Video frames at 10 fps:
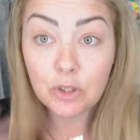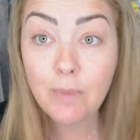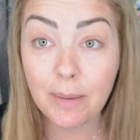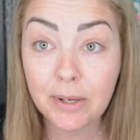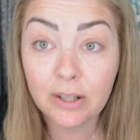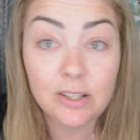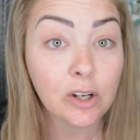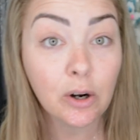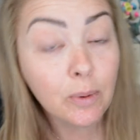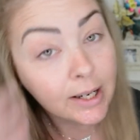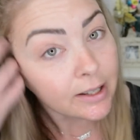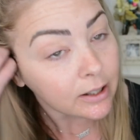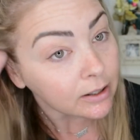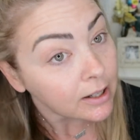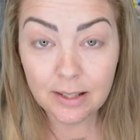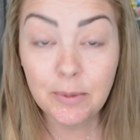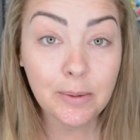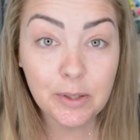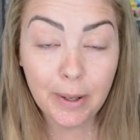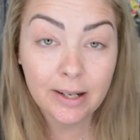you might be good to go right here.
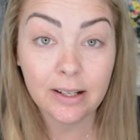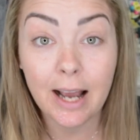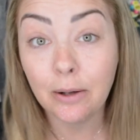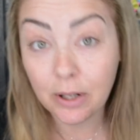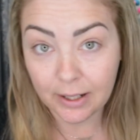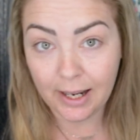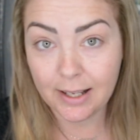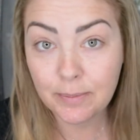Sometimes depending on how long it has